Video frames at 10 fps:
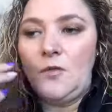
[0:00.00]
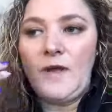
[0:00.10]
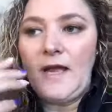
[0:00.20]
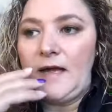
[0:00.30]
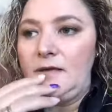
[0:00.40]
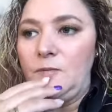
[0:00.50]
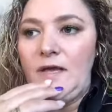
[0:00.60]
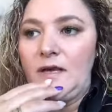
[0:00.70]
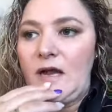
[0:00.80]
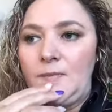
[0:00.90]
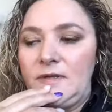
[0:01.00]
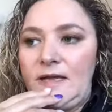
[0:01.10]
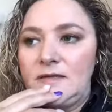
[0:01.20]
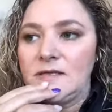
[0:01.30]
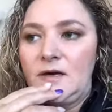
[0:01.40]
had a couple of
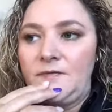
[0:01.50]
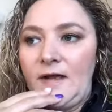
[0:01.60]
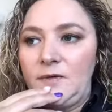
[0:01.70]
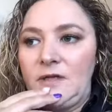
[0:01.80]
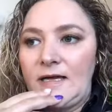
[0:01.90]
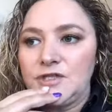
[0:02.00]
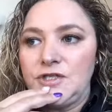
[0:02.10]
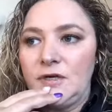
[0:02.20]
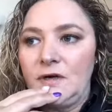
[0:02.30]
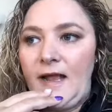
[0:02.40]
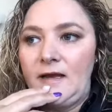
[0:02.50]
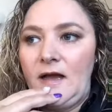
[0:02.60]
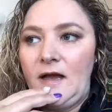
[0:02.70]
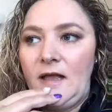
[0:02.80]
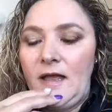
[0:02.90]
deaths in our family last year,
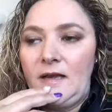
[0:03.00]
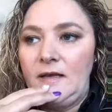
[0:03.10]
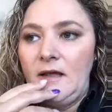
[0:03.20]
and I'm